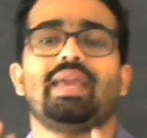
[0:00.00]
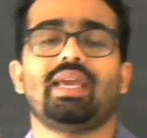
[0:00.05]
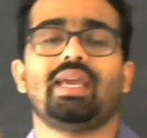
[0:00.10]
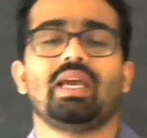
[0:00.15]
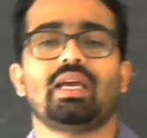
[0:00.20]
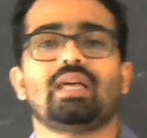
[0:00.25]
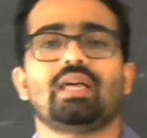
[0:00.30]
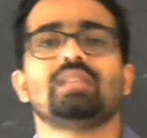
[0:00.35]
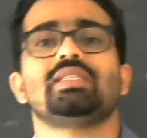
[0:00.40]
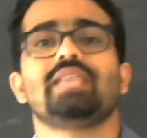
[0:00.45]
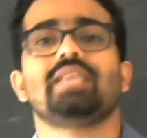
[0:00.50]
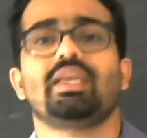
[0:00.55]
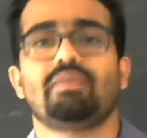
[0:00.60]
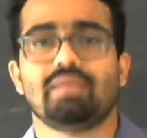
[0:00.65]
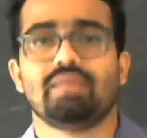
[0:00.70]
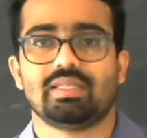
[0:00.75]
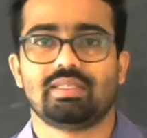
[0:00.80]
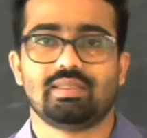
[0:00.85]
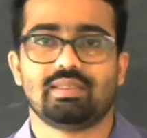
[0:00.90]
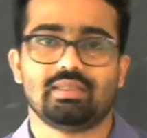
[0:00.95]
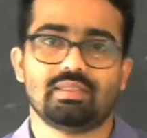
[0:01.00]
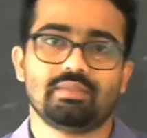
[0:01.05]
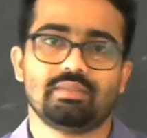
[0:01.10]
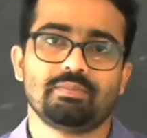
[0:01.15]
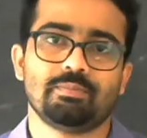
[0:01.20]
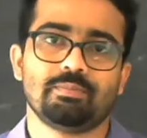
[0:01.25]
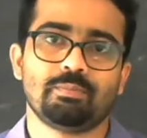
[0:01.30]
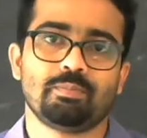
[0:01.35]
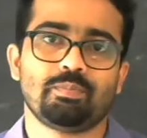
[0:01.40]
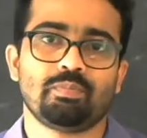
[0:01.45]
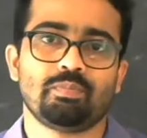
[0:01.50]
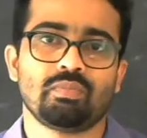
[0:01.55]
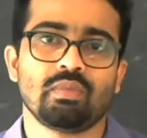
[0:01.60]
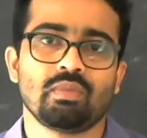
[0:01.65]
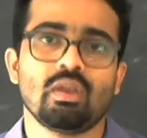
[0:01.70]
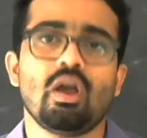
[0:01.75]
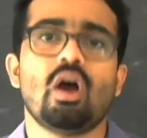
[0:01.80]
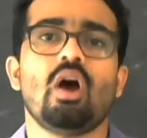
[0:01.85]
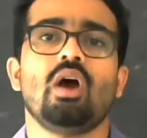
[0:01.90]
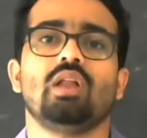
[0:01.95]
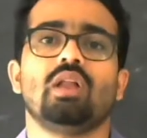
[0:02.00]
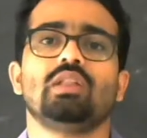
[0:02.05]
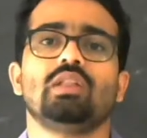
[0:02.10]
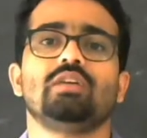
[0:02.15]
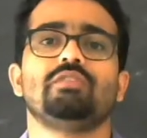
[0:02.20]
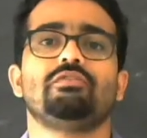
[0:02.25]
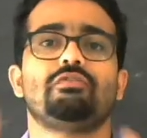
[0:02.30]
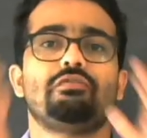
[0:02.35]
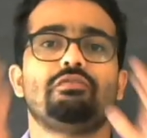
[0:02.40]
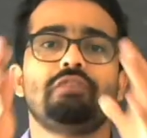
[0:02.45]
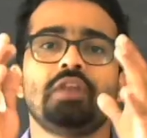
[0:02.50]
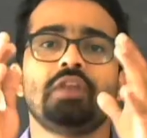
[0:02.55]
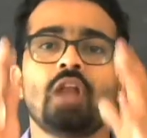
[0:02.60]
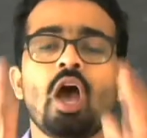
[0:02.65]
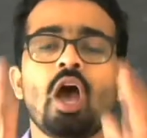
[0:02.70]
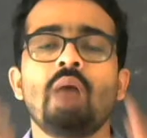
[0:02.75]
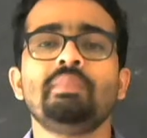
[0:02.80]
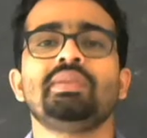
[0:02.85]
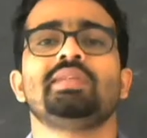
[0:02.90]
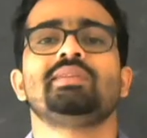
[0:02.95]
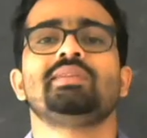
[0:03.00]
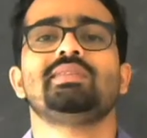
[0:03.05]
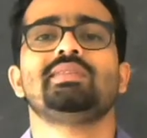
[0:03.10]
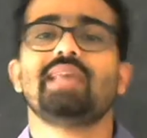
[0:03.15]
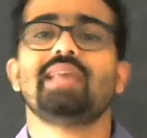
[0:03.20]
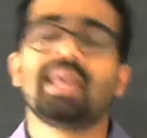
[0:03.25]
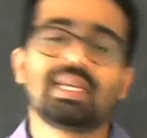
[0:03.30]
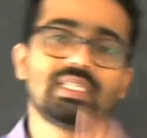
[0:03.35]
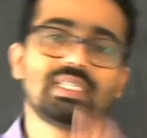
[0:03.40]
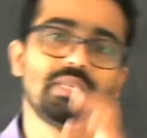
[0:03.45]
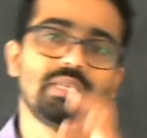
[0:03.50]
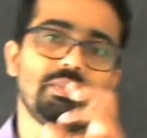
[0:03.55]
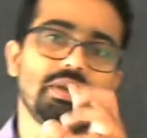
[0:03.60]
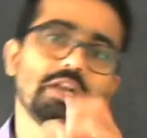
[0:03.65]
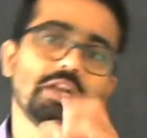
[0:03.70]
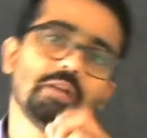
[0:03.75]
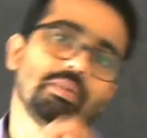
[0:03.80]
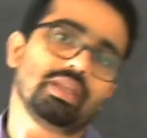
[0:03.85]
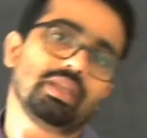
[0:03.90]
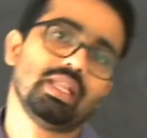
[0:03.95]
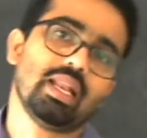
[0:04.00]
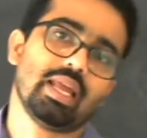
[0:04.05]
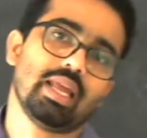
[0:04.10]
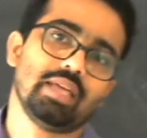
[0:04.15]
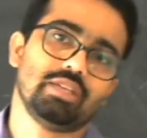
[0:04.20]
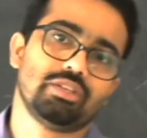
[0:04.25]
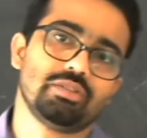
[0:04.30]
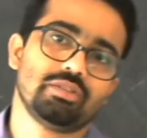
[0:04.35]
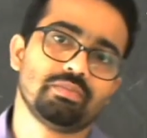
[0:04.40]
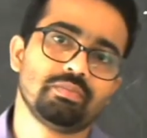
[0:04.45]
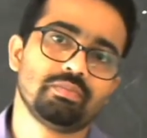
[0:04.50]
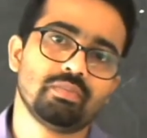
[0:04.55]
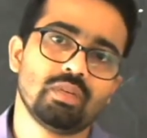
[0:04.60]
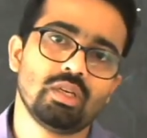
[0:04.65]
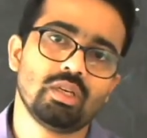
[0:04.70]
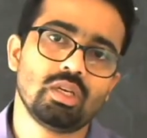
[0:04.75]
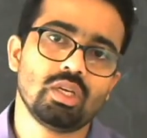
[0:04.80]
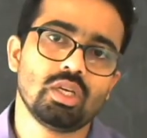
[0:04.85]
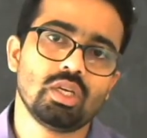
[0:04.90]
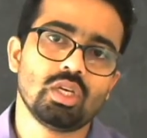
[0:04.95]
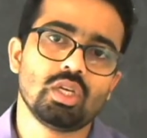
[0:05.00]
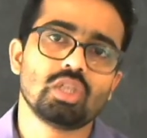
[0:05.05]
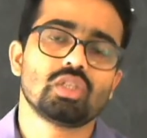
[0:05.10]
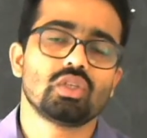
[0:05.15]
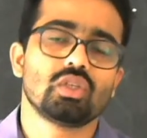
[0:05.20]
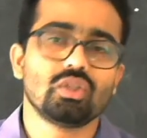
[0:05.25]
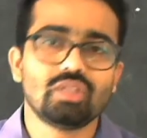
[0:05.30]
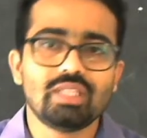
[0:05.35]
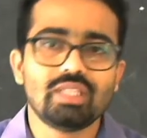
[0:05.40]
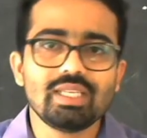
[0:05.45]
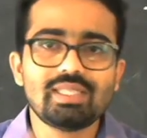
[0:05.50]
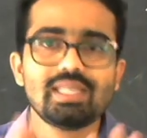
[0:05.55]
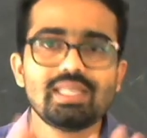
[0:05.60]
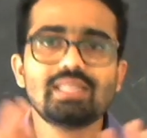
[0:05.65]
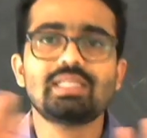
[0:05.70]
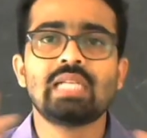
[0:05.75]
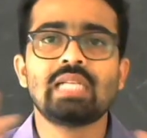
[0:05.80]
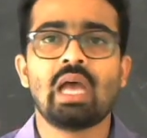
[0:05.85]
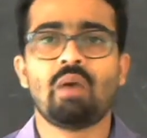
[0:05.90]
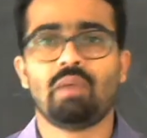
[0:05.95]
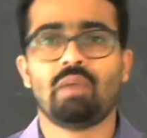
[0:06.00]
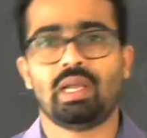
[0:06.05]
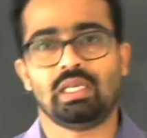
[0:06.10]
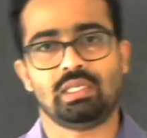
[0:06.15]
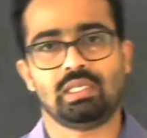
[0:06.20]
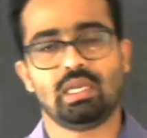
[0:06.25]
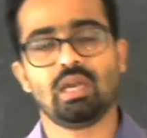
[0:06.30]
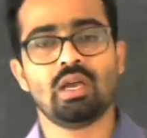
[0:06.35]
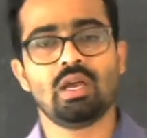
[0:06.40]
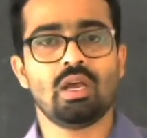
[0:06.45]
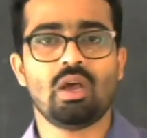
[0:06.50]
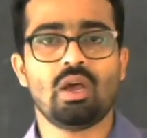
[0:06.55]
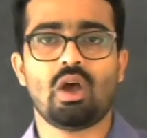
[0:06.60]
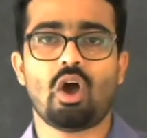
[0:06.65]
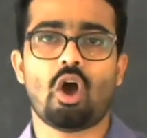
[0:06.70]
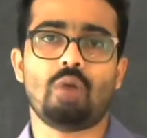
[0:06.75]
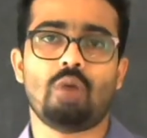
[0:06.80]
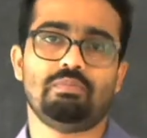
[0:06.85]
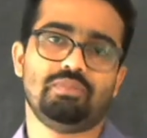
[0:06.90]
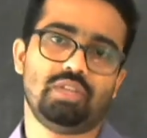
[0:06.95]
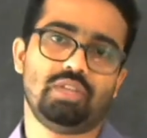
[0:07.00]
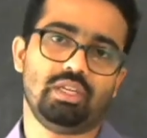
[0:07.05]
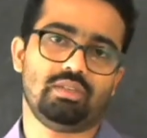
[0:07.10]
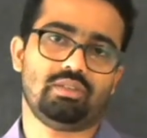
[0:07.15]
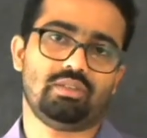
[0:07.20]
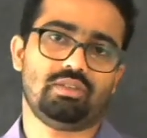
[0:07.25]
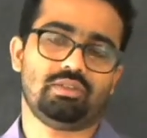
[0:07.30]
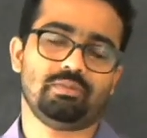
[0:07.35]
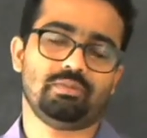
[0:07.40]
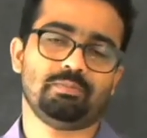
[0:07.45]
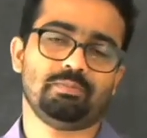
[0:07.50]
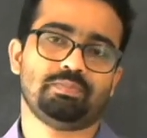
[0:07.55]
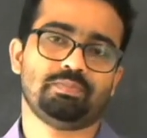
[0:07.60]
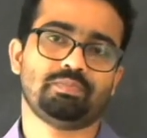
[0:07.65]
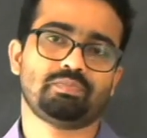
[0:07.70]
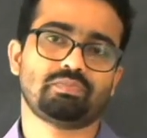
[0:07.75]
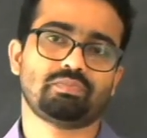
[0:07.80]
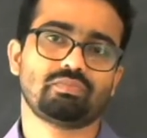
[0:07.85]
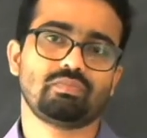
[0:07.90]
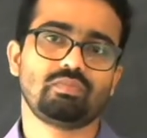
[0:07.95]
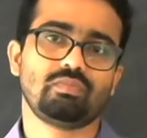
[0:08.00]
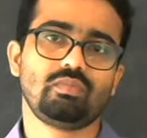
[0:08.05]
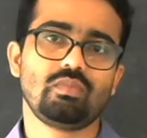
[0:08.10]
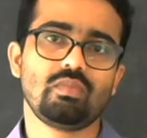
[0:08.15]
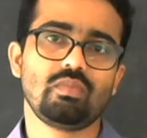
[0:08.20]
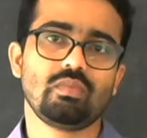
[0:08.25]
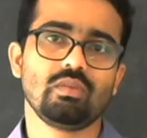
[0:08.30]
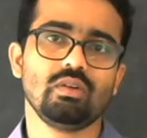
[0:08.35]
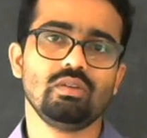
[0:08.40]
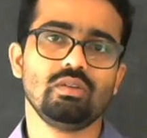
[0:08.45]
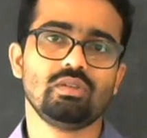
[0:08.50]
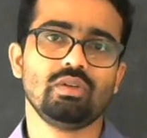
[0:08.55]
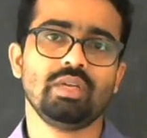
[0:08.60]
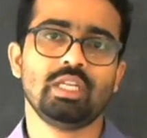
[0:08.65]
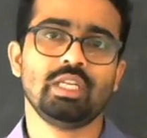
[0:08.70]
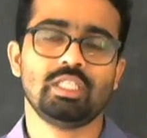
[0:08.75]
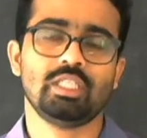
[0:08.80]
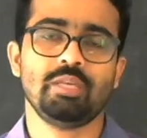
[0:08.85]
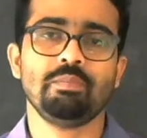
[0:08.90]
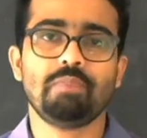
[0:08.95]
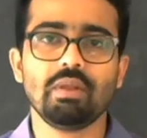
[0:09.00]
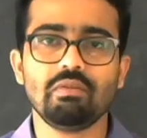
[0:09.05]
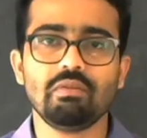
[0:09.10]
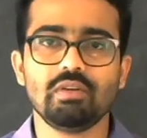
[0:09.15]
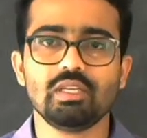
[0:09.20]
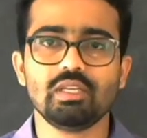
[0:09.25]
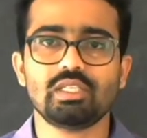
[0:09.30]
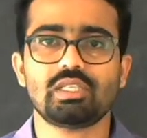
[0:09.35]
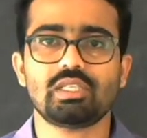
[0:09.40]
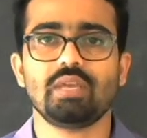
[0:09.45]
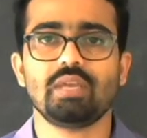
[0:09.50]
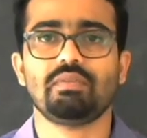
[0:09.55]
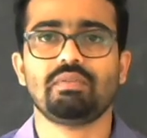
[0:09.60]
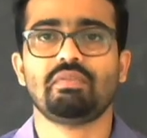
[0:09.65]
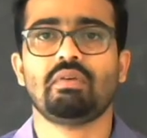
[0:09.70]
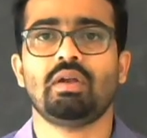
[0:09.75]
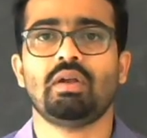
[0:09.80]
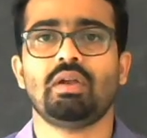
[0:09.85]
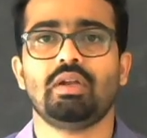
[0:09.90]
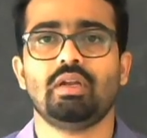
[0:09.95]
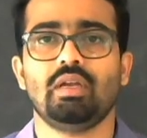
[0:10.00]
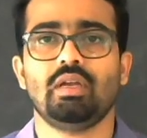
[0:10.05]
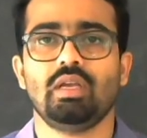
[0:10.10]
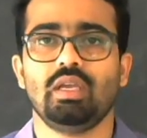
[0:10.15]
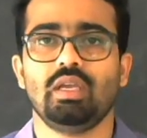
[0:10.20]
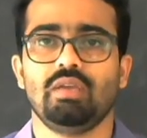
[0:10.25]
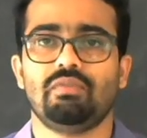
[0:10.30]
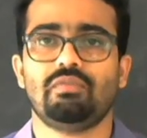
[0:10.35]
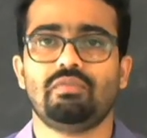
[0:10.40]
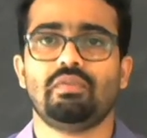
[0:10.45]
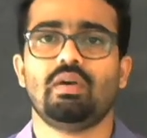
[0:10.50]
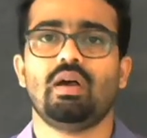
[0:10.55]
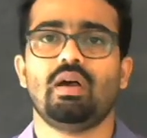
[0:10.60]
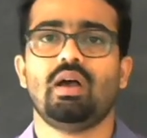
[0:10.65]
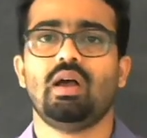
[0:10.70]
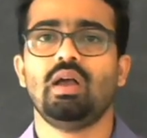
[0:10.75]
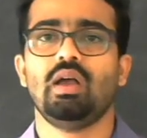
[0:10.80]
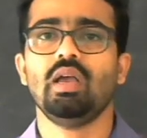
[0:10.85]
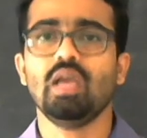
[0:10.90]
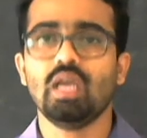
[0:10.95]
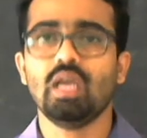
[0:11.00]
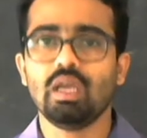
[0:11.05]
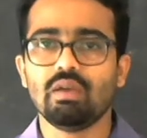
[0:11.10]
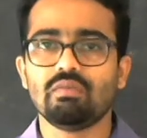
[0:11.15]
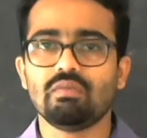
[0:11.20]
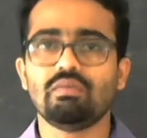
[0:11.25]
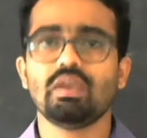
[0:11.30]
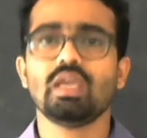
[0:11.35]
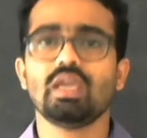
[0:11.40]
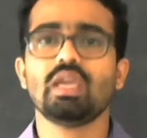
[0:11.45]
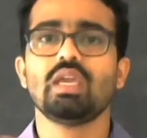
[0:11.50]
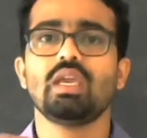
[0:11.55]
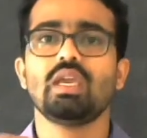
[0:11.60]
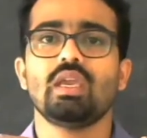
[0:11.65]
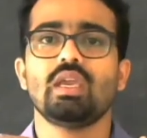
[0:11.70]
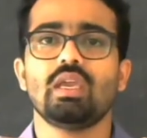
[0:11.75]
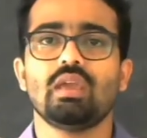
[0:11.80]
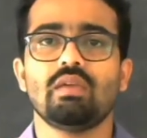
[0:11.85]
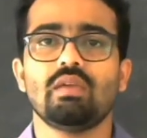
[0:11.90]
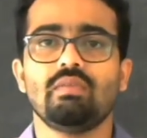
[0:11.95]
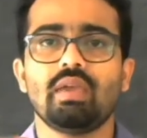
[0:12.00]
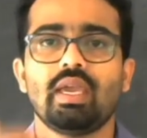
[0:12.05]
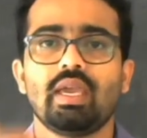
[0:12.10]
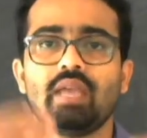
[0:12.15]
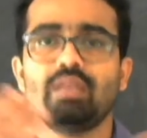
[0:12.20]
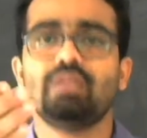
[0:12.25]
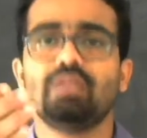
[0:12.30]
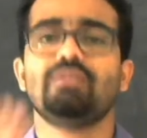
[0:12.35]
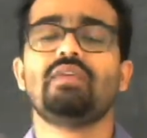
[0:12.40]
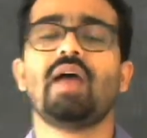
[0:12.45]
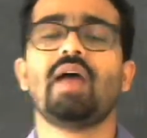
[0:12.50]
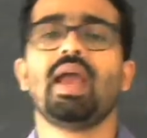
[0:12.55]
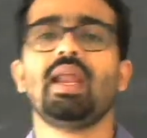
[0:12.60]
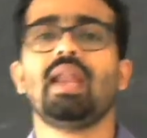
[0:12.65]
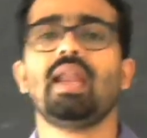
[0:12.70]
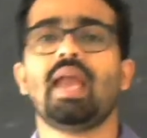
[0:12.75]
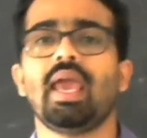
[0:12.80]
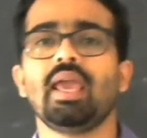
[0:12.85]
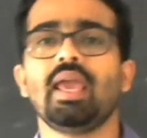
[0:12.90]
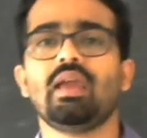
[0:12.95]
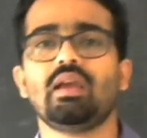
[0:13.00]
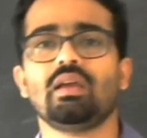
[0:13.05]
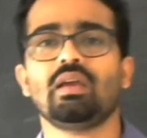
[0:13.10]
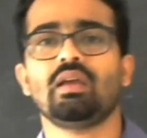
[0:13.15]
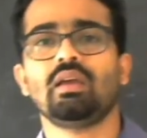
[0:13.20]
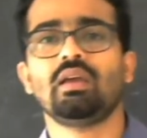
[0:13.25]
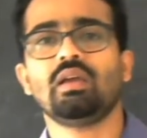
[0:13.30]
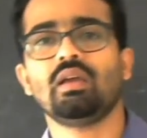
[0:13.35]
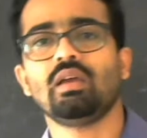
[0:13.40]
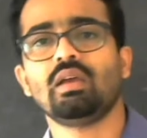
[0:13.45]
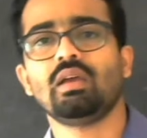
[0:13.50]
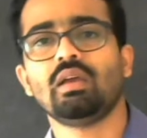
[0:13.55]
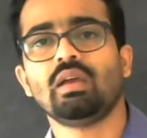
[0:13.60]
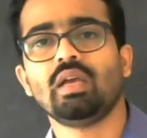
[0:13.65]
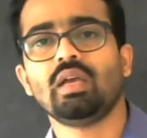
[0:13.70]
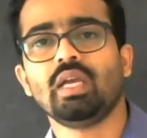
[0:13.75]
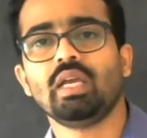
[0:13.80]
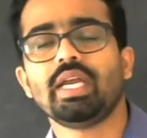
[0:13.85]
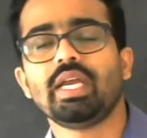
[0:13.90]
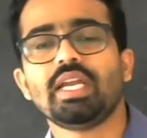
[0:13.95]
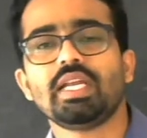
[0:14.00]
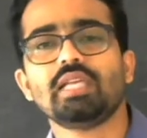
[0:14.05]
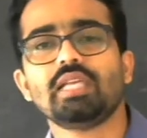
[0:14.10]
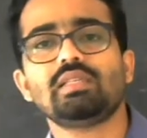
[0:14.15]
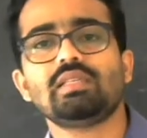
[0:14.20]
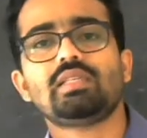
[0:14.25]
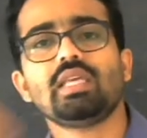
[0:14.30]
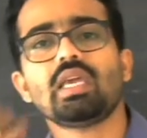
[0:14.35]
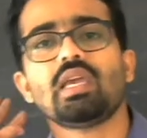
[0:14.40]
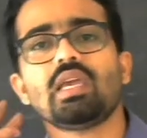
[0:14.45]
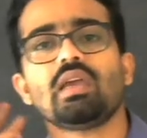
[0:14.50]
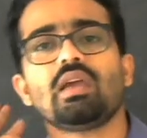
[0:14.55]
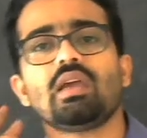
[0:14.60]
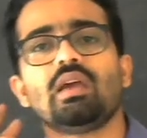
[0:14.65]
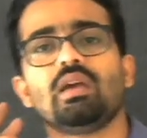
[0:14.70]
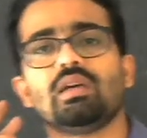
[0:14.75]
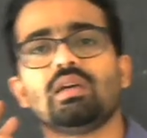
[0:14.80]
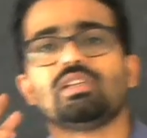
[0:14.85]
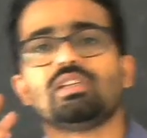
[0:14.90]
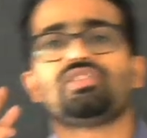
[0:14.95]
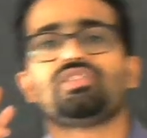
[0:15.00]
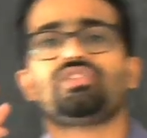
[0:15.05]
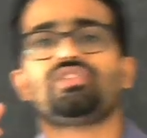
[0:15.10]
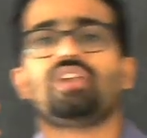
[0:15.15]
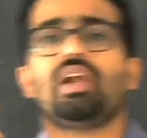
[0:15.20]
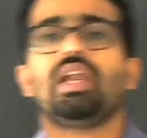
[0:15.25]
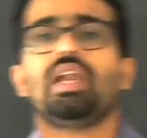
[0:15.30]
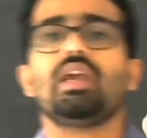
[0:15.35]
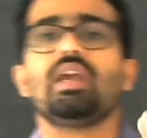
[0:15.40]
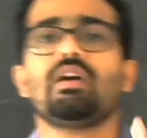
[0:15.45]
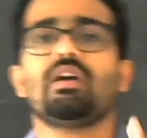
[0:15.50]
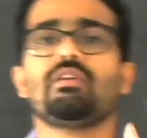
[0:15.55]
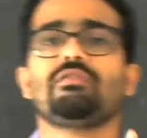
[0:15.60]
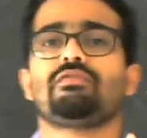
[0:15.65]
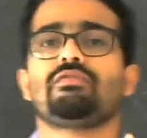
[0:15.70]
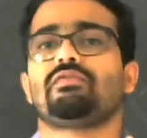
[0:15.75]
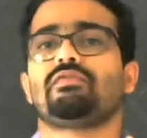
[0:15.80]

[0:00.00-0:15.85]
consequences or the phenomena exhibited by the light. So this is known as optics. So in a simple words, if we can define like it is the study of